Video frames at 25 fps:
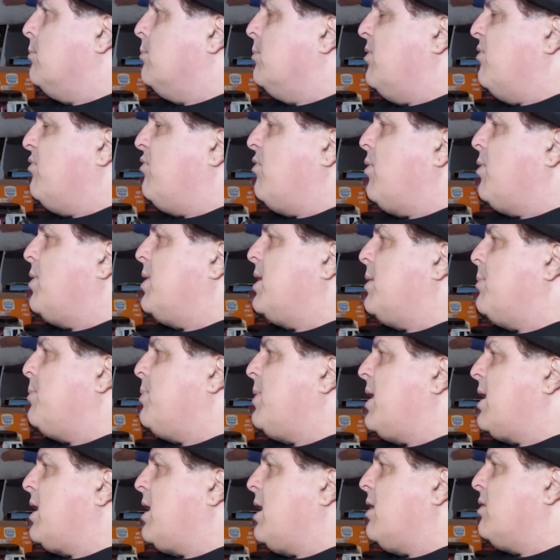before we get
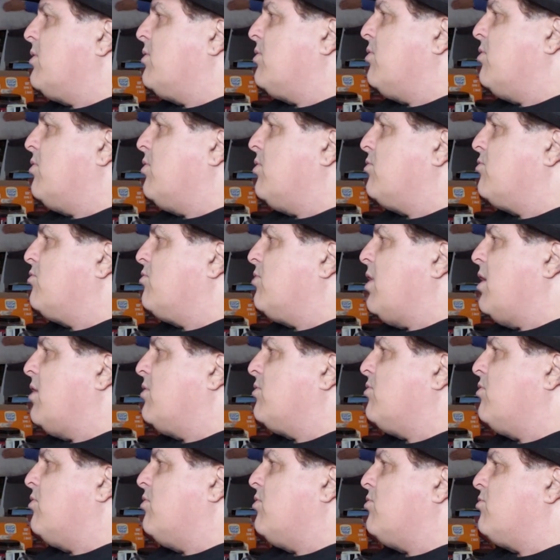back onto
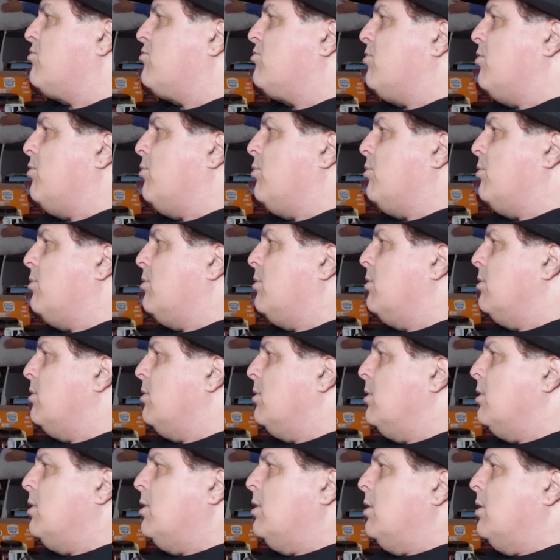the shoot?
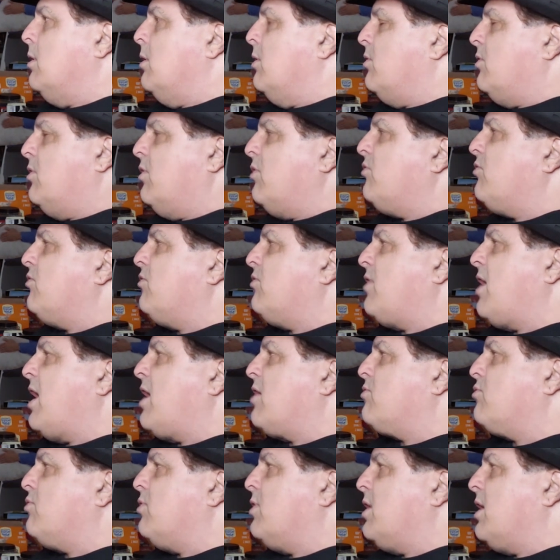This is
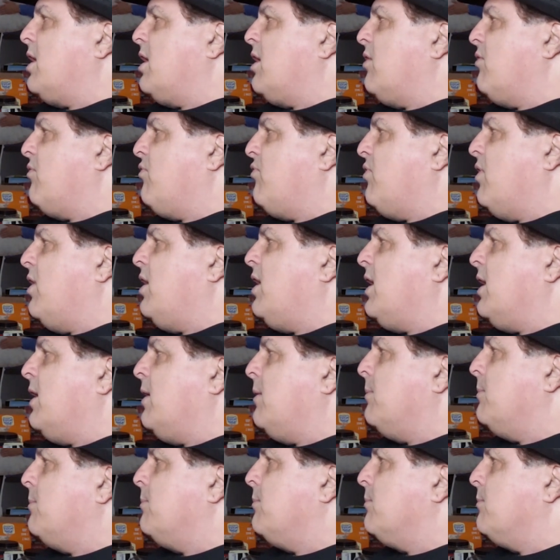actually getting
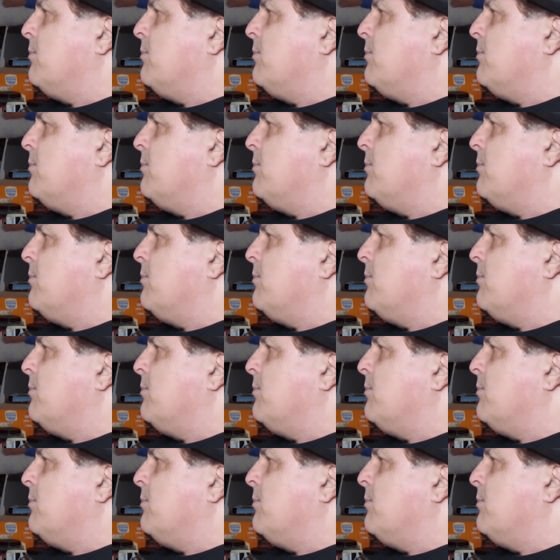funny.